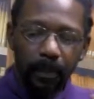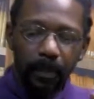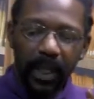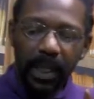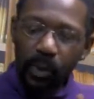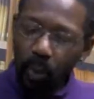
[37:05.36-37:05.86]

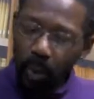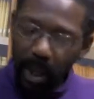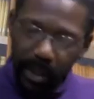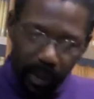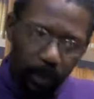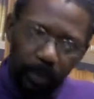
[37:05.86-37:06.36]
is what
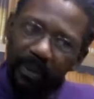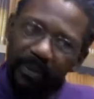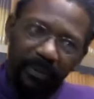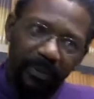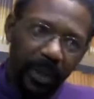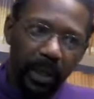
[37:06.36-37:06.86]
you
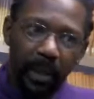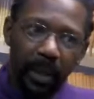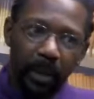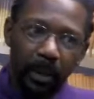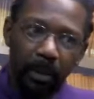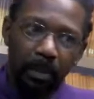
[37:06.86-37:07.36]
prefer.
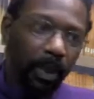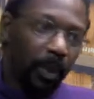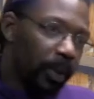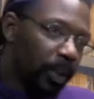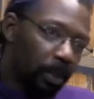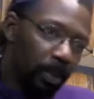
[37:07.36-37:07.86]
But
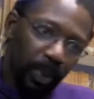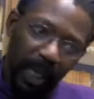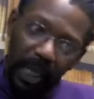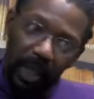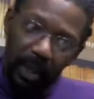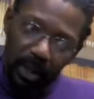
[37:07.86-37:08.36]
when you bring
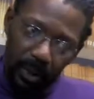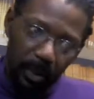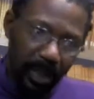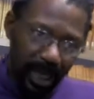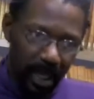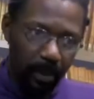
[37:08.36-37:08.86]
in new
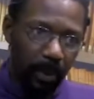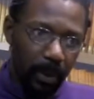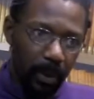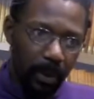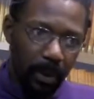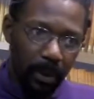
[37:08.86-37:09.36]
people,
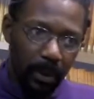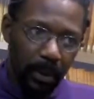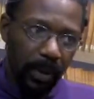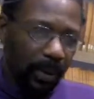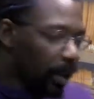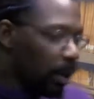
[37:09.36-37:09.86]

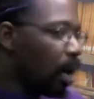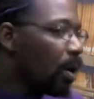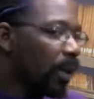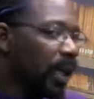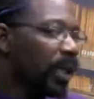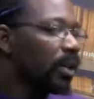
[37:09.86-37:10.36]
they're
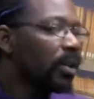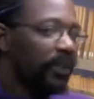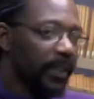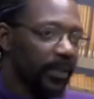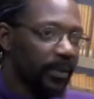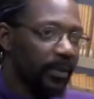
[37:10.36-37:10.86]
already
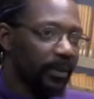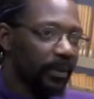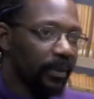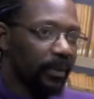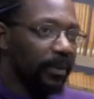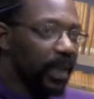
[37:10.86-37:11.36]
nervous.
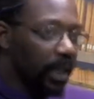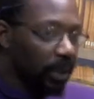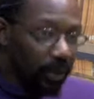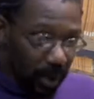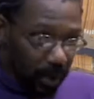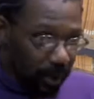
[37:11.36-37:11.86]
They don't
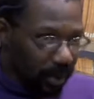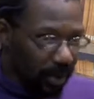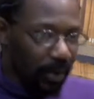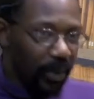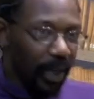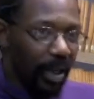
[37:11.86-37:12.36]
know what's
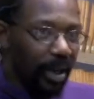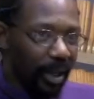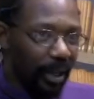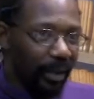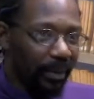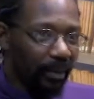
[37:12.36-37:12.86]
going
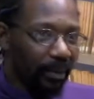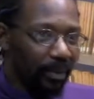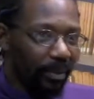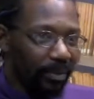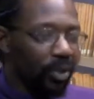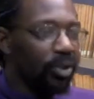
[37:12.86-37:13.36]
on.
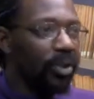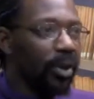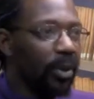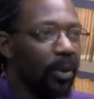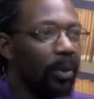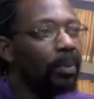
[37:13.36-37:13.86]

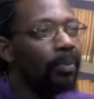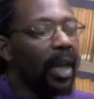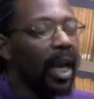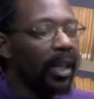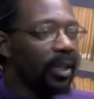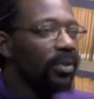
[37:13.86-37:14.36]
So
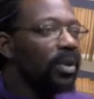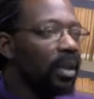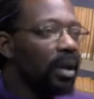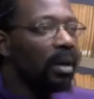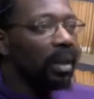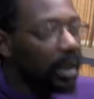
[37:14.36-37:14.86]
I used to
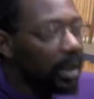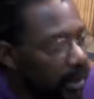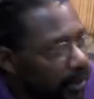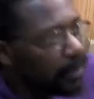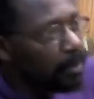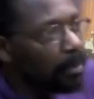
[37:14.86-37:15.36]
call it
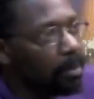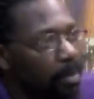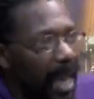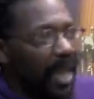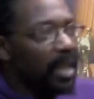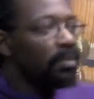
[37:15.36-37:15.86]
because
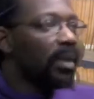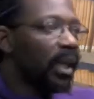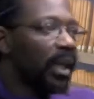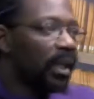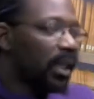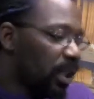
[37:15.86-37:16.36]
back in
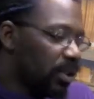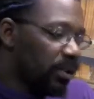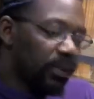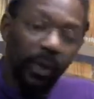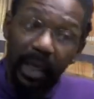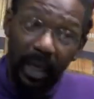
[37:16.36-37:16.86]
my days of
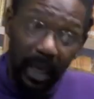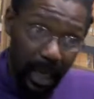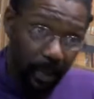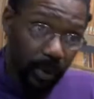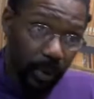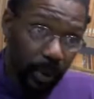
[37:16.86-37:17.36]
working at a game
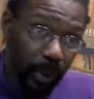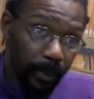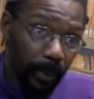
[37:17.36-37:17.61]
store,